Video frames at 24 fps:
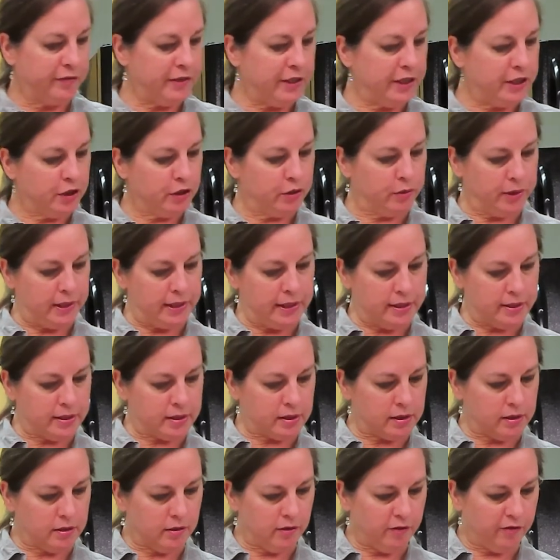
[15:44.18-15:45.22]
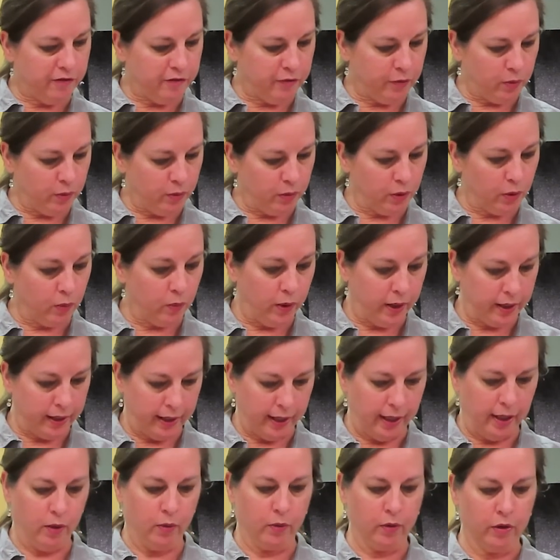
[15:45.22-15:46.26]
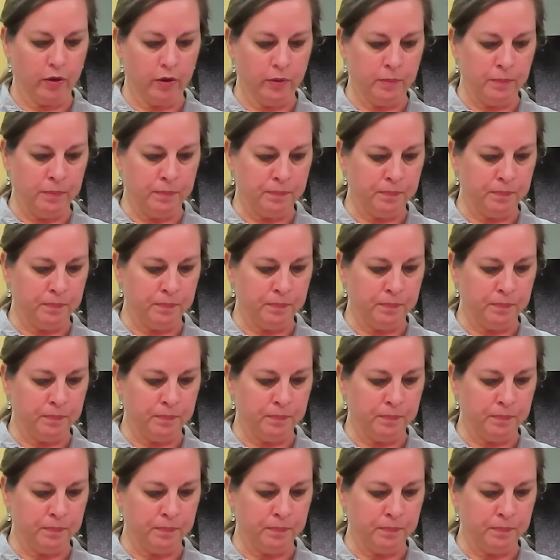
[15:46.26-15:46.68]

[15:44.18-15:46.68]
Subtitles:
degrees for 1 hour.